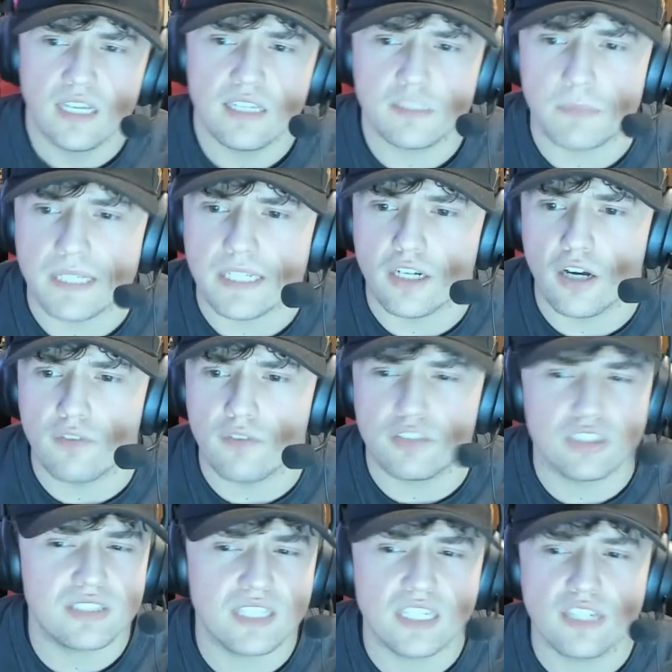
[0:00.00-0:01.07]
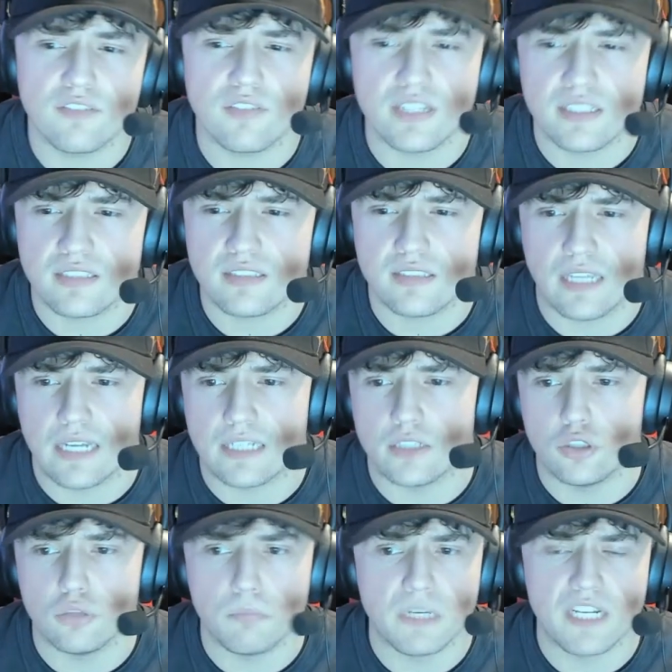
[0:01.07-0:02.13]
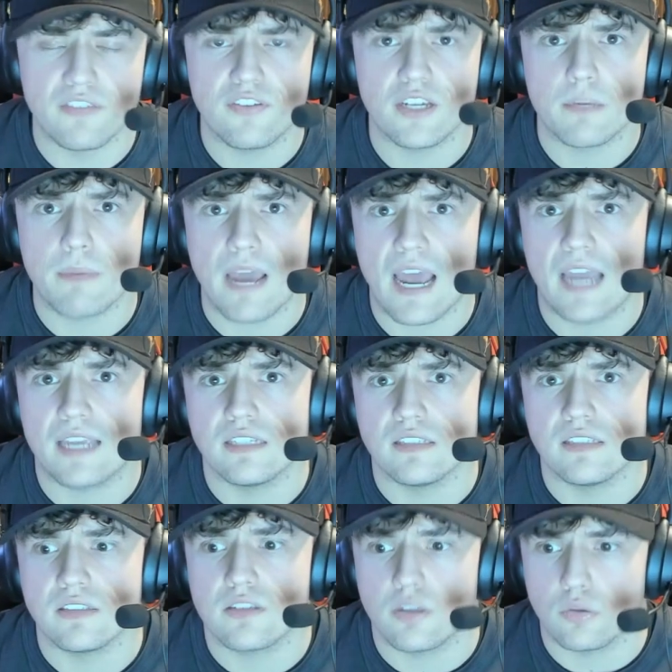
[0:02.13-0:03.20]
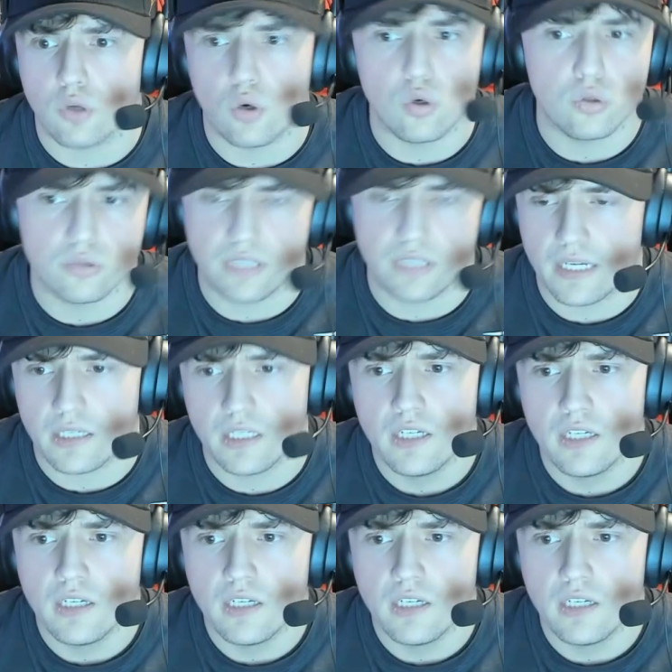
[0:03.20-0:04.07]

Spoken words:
Speaking of, just think of this like new minifig pack as those old like